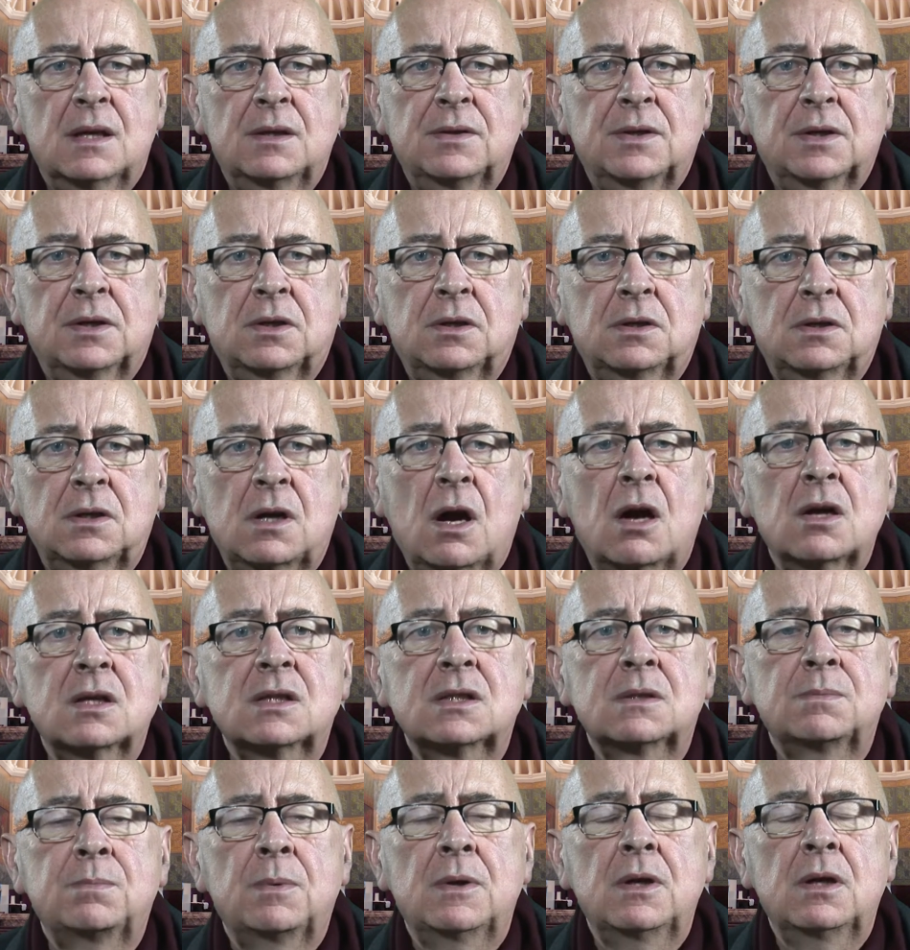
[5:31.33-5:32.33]
The
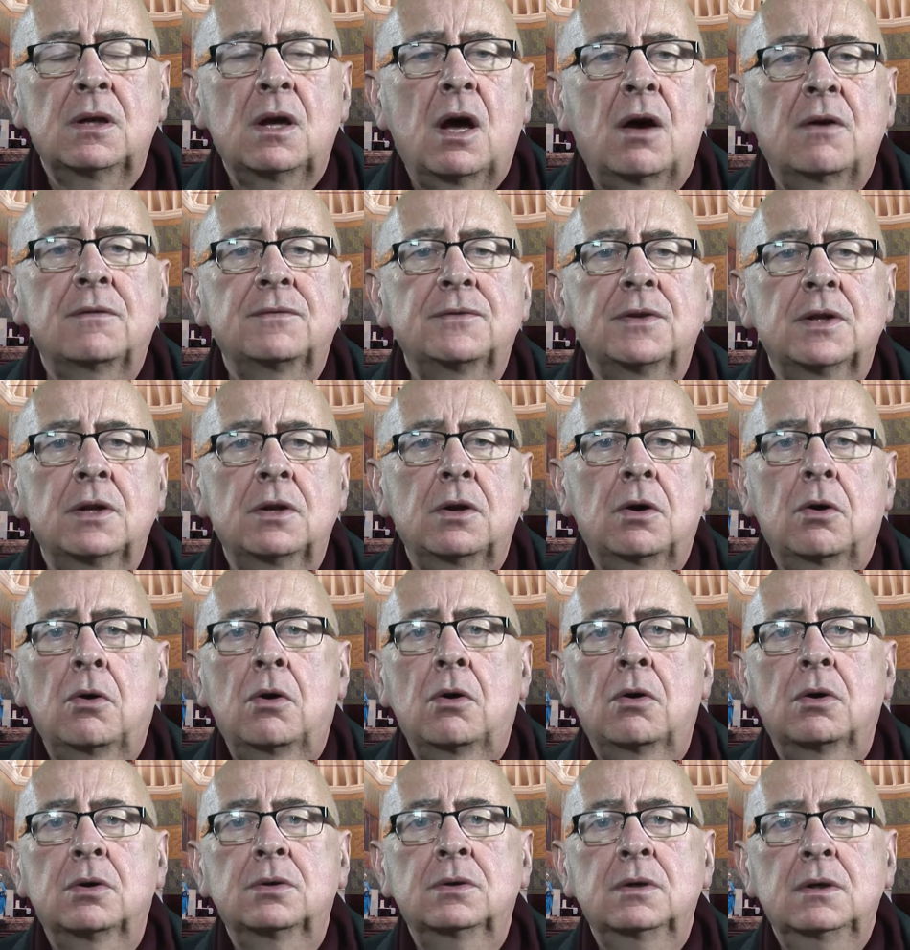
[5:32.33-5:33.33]
gospel of the
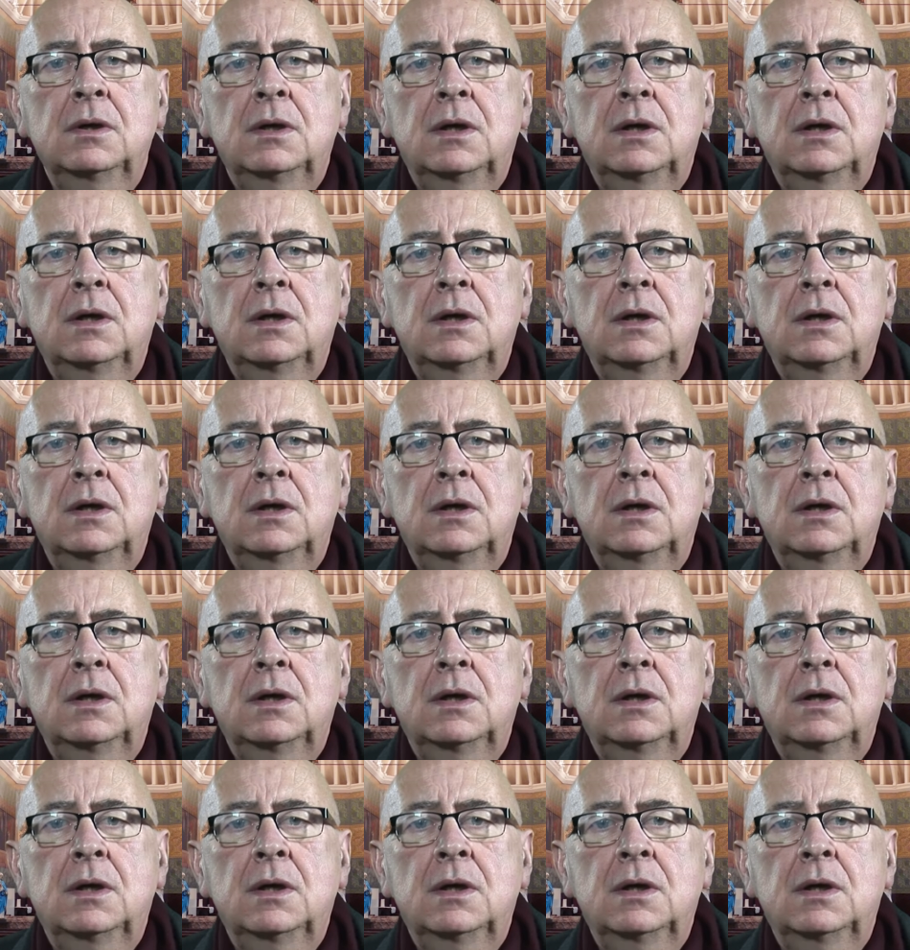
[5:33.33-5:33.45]
Lord.